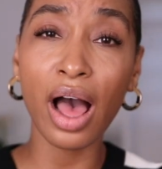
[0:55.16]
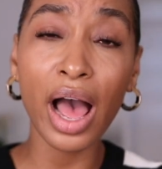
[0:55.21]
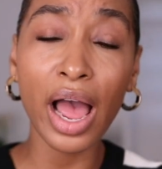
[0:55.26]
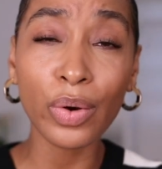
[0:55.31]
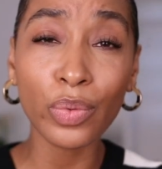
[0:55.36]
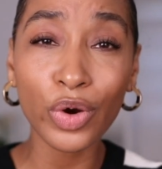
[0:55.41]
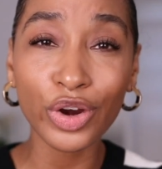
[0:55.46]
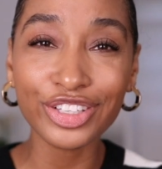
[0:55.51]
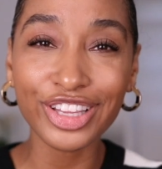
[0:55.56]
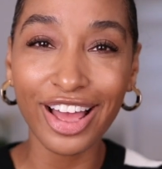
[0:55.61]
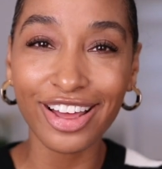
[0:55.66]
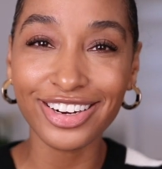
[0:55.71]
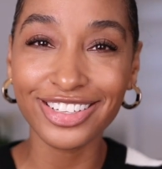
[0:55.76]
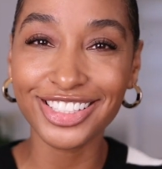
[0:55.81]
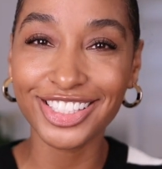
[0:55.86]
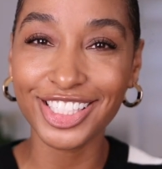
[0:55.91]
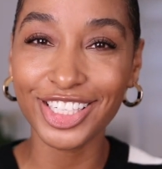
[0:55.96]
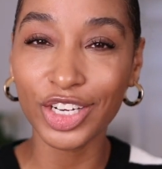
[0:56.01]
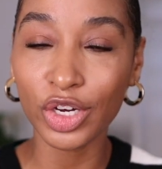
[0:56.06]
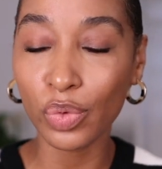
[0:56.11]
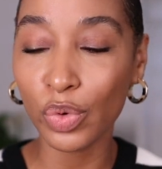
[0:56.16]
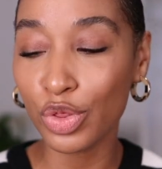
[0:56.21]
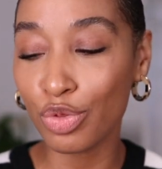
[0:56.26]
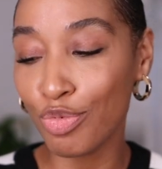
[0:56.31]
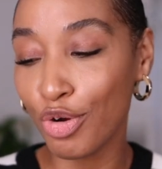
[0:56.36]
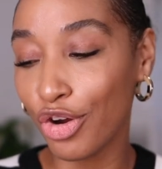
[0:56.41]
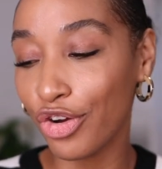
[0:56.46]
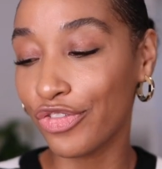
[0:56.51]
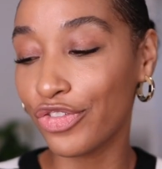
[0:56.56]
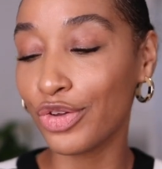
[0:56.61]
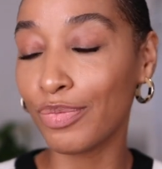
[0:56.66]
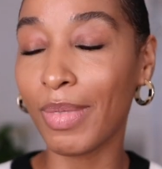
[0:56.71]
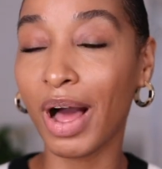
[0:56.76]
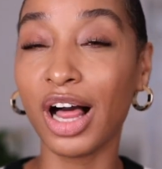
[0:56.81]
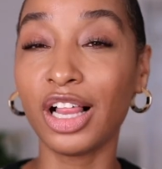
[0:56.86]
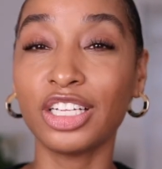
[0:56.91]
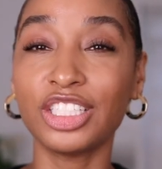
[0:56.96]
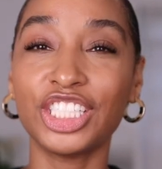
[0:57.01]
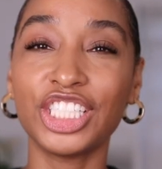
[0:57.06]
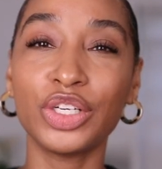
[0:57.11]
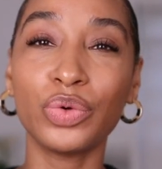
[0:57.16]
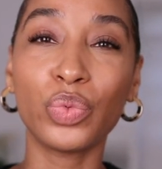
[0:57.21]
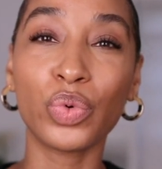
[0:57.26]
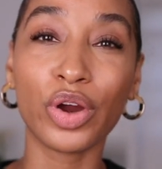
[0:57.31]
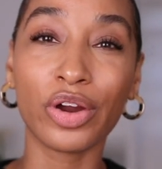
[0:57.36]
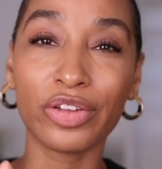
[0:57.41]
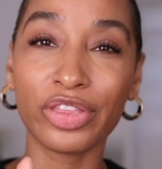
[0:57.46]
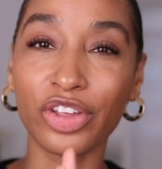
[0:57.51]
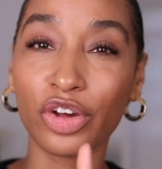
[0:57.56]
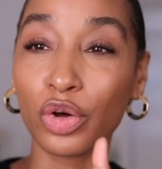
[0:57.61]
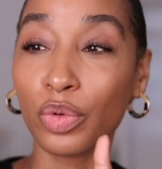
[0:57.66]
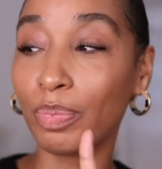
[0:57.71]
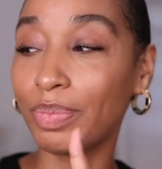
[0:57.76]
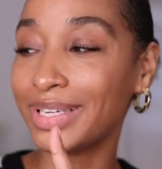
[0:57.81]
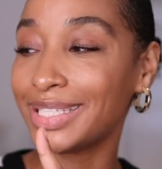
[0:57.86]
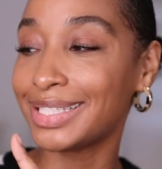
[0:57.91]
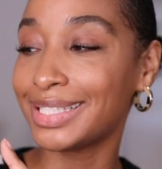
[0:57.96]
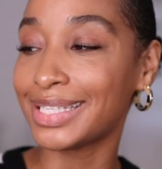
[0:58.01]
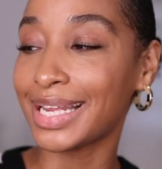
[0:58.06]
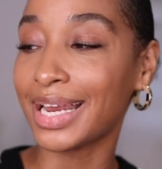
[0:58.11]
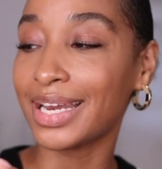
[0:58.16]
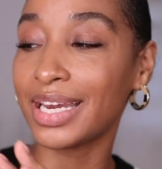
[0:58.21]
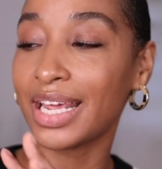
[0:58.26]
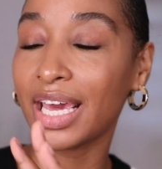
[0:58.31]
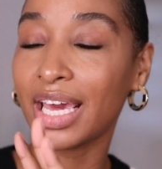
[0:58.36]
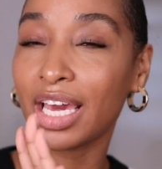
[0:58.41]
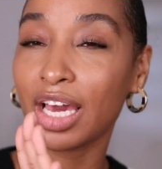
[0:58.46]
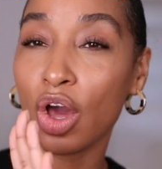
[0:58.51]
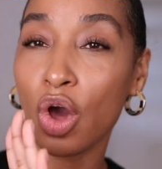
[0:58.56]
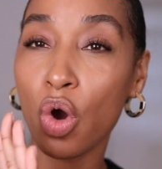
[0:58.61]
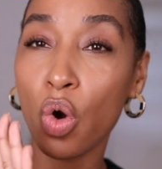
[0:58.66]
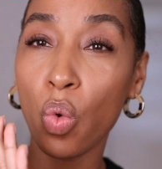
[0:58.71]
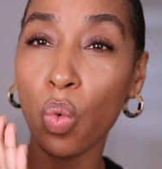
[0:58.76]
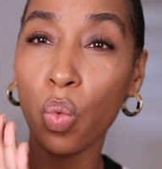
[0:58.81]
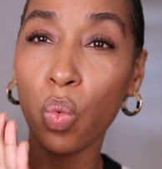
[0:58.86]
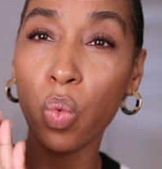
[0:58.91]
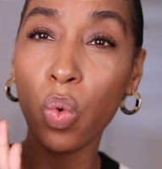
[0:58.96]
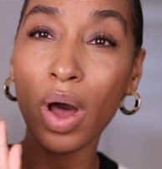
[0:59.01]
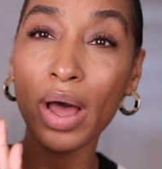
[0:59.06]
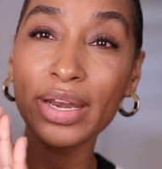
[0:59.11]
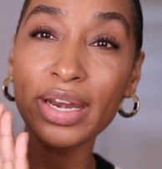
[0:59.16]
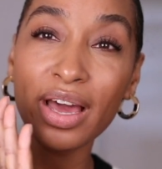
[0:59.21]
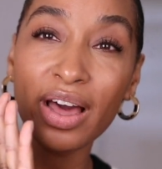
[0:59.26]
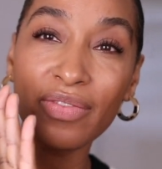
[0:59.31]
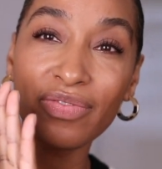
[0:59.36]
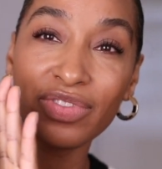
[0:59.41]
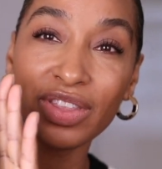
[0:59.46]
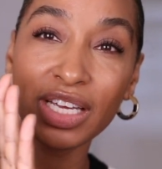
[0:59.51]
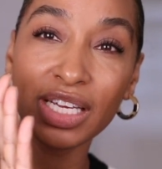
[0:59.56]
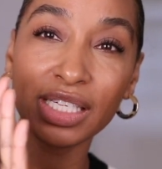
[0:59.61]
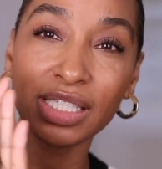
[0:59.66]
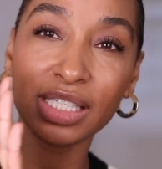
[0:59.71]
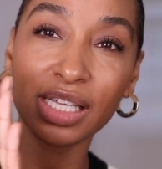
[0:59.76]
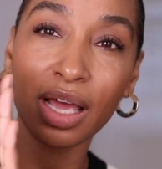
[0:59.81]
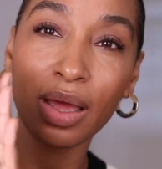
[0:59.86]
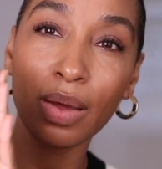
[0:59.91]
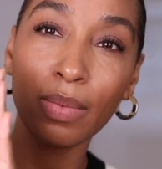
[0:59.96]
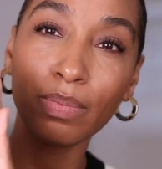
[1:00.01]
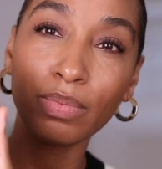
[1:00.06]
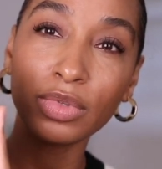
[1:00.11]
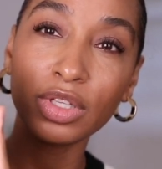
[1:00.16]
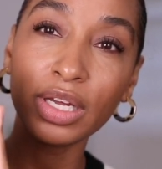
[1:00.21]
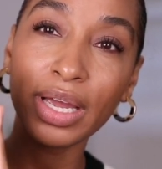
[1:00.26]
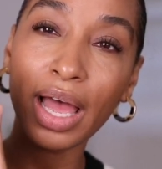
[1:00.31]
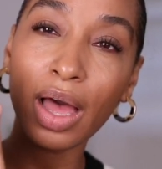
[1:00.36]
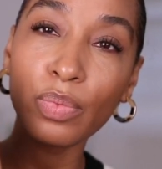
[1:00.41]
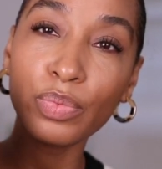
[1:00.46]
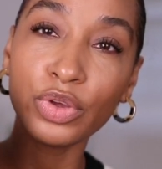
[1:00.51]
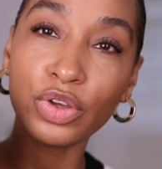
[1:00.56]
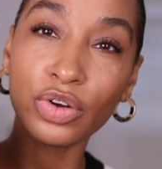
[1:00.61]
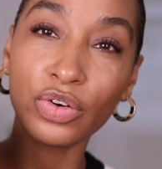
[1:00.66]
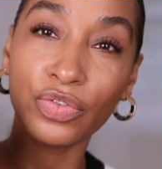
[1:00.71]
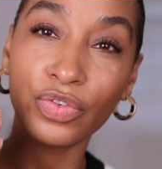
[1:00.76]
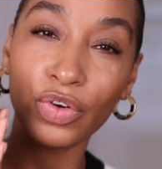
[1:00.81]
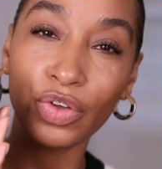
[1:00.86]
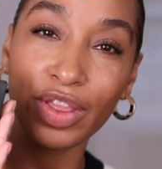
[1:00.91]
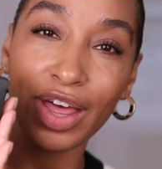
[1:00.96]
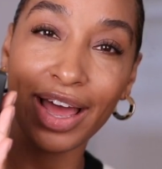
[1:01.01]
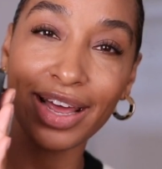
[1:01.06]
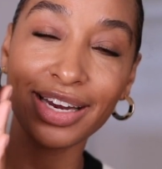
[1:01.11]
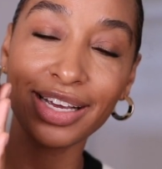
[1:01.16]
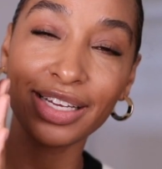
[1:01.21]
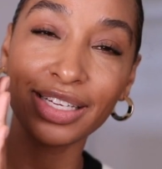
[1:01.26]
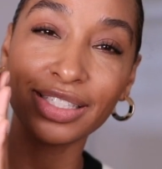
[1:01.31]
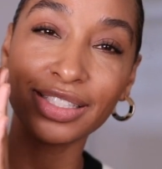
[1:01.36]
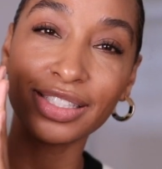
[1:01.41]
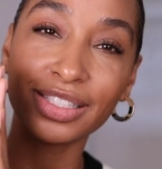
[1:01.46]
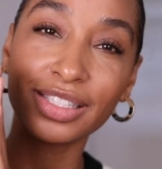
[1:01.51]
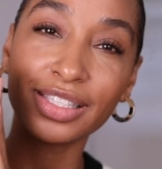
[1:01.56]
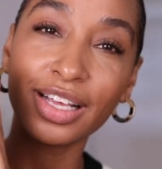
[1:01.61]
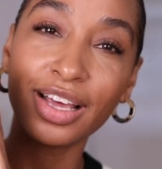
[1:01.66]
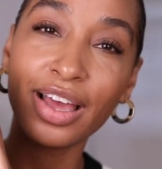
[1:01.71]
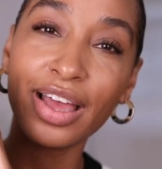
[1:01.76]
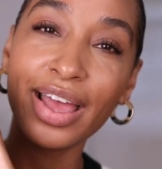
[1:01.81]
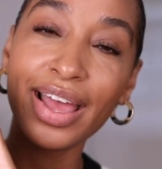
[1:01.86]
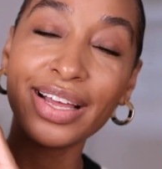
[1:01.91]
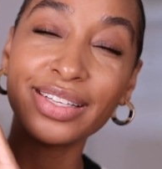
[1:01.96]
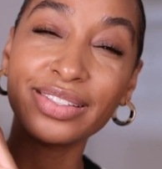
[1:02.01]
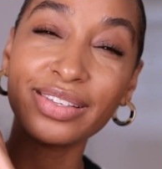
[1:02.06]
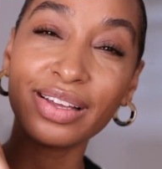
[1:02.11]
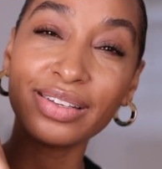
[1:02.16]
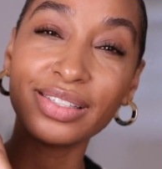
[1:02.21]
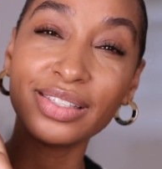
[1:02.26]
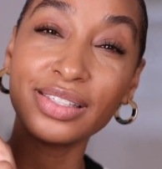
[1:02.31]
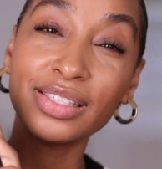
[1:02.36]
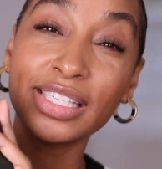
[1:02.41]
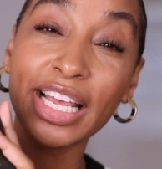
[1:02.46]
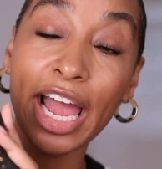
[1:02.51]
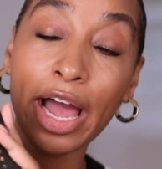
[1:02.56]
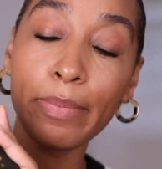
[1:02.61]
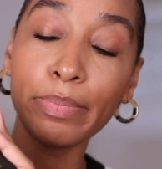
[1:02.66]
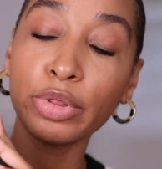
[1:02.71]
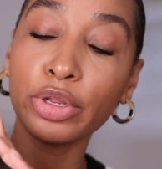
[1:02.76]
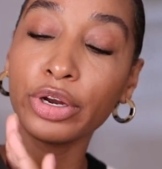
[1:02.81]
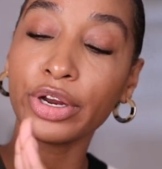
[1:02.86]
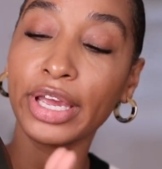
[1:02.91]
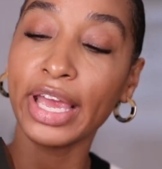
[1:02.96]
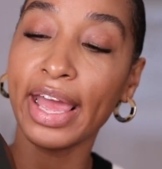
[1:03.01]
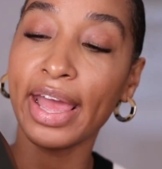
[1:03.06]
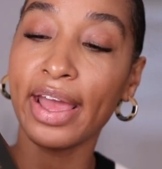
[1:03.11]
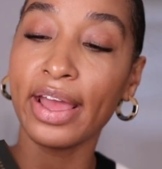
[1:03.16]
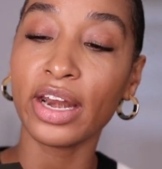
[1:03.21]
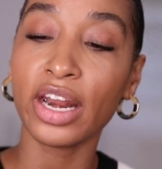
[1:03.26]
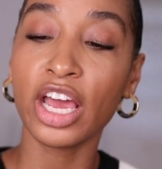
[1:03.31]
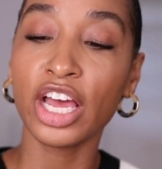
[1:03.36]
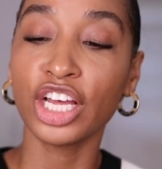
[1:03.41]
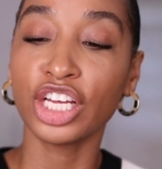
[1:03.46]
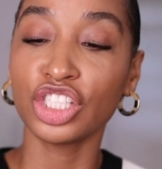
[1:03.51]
I worked out a deal with Perfumology where they'll be sending one of these. Look how beautiful that is. It's a sampler kit.